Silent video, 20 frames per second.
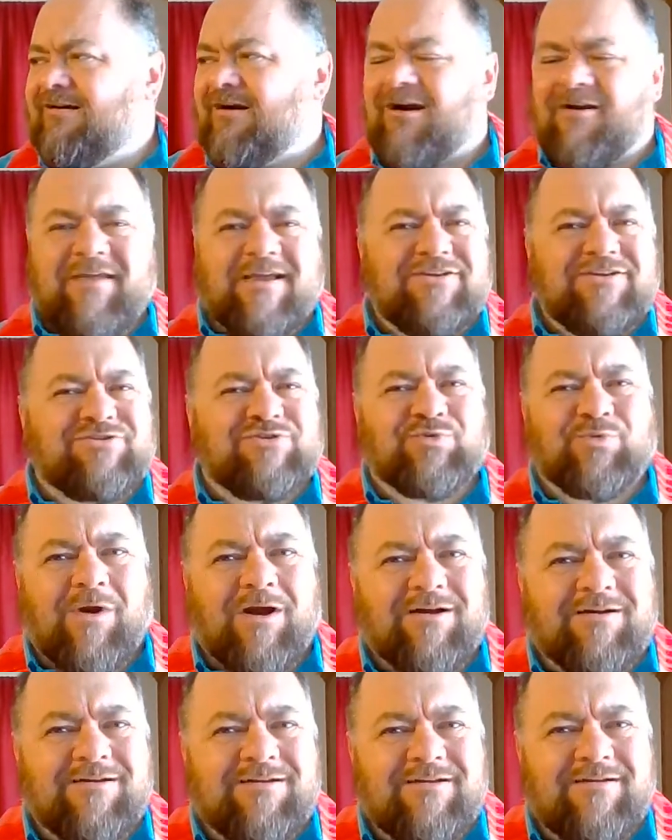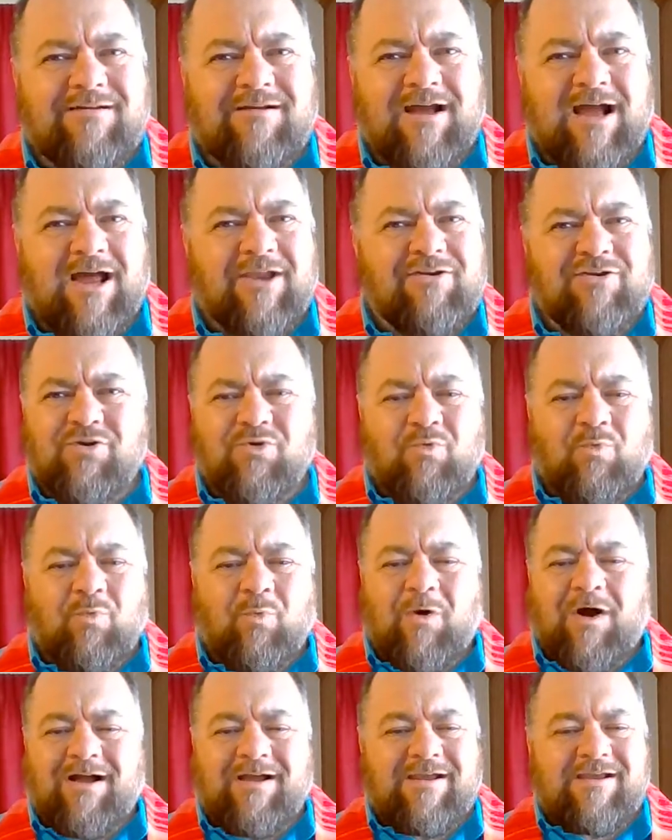Are they drunk on new
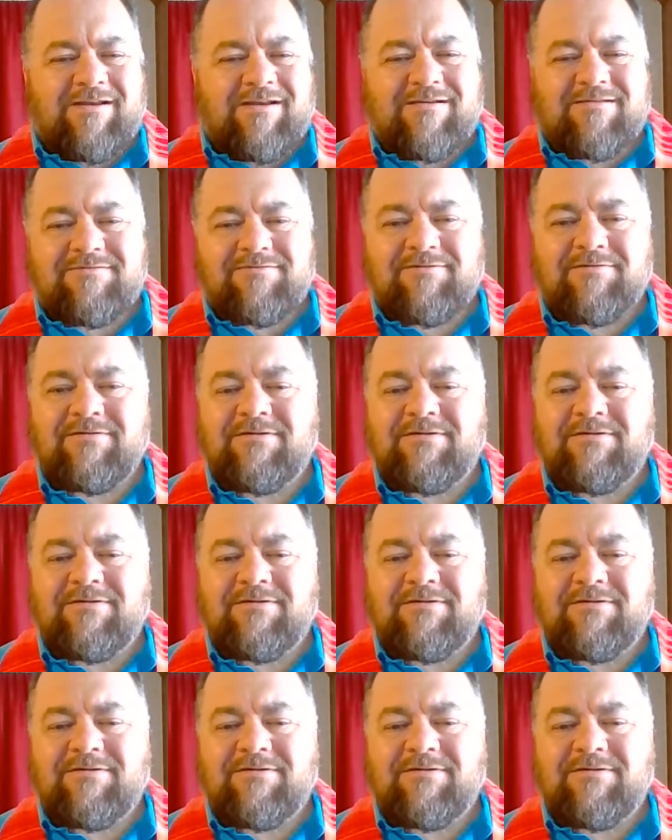wine?